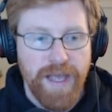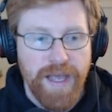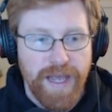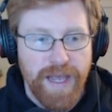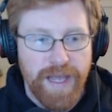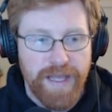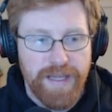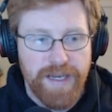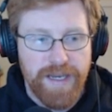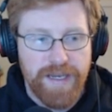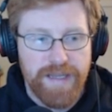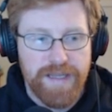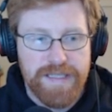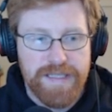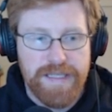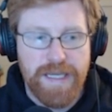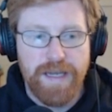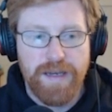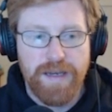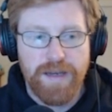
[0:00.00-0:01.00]
And then in the
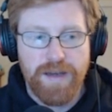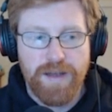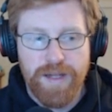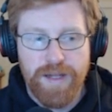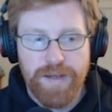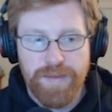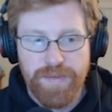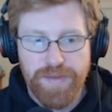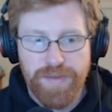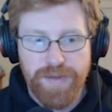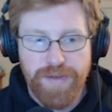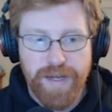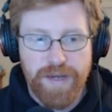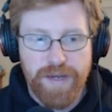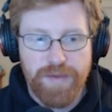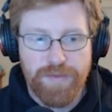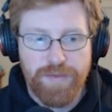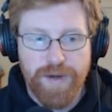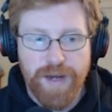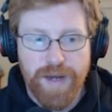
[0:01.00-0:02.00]
second column of the
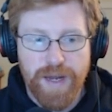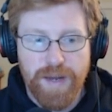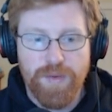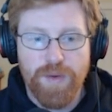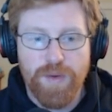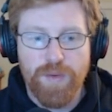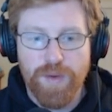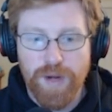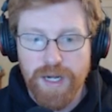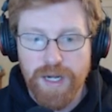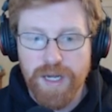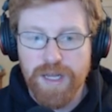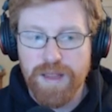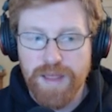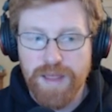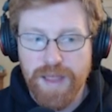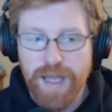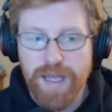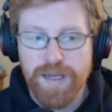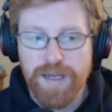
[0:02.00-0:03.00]
data frame, we're going to
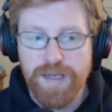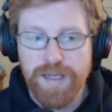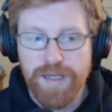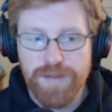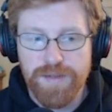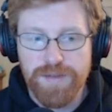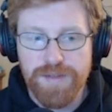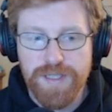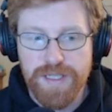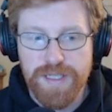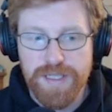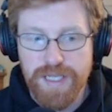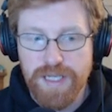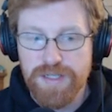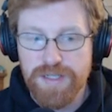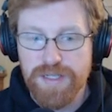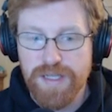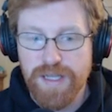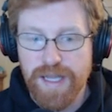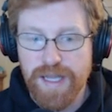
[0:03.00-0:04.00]
then use
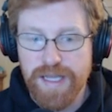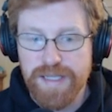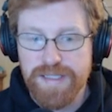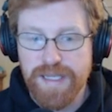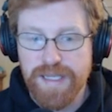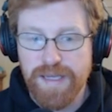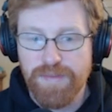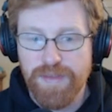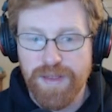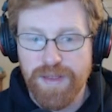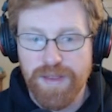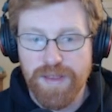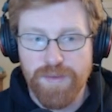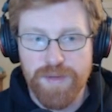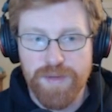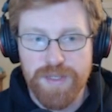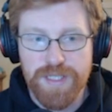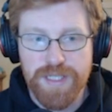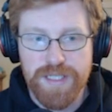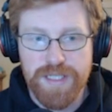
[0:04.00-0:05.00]
essentially that same thing that
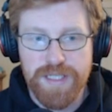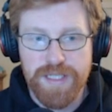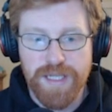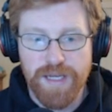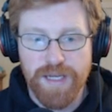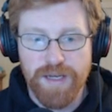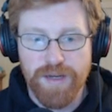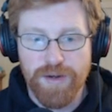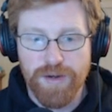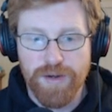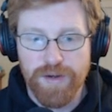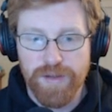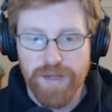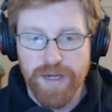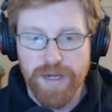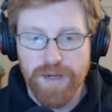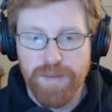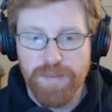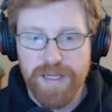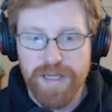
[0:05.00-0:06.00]
we just did
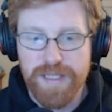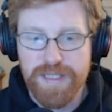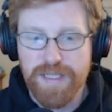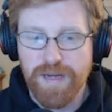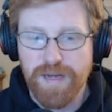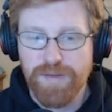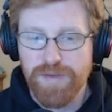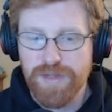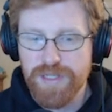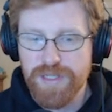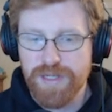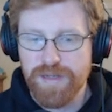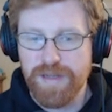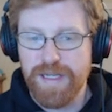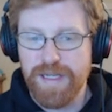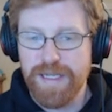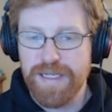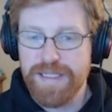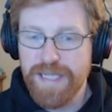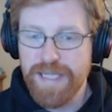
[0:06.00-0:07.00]
earlier, but instead of returning
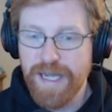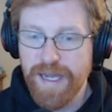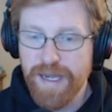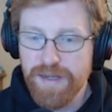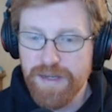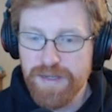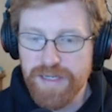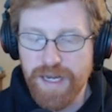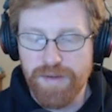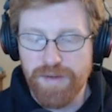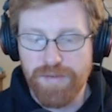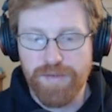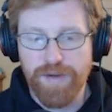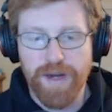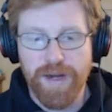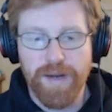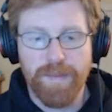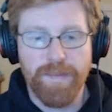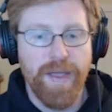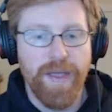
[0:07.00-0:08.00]
the entire data
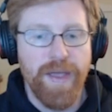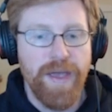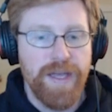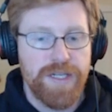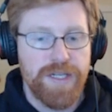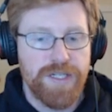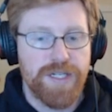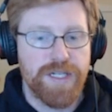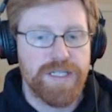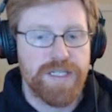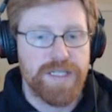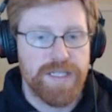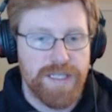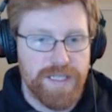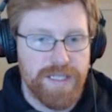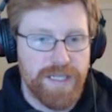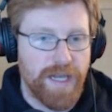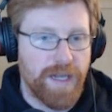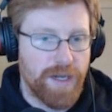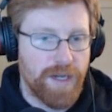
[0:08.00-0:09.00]
frame, just the
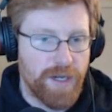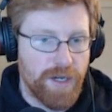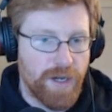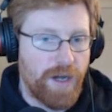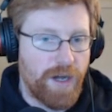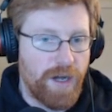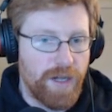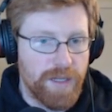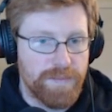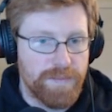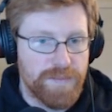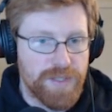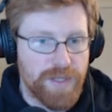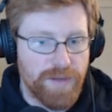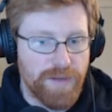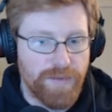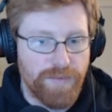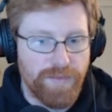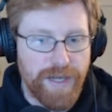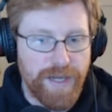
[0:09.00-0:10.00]
second column, so
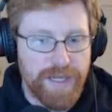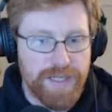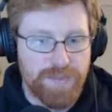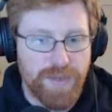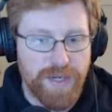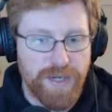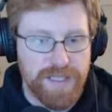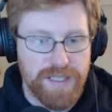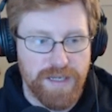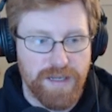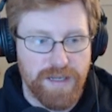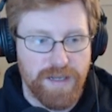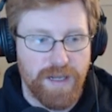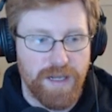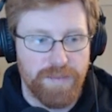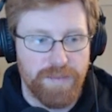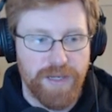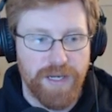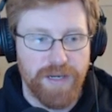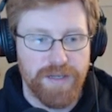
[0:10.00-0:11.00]
the vice president
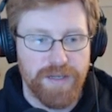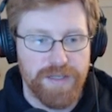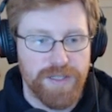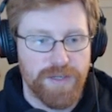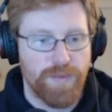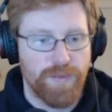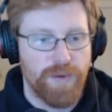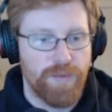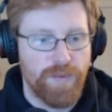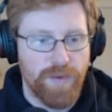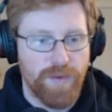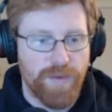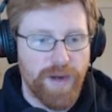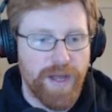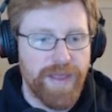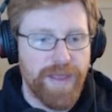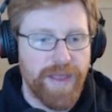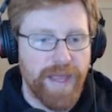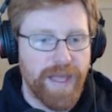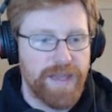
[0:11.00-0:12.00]
column here. And so when we
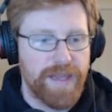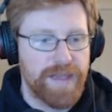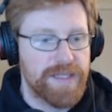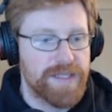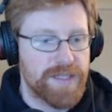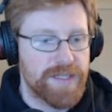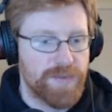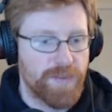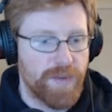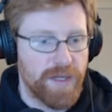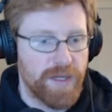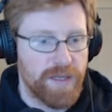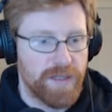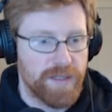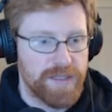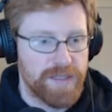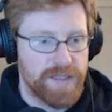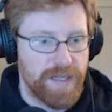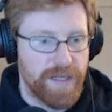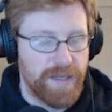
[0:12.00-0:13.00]
run that, this is what it
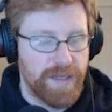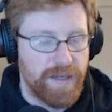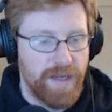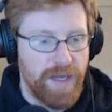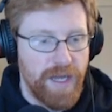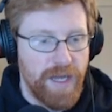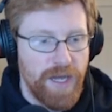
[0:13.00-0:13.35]
looks like.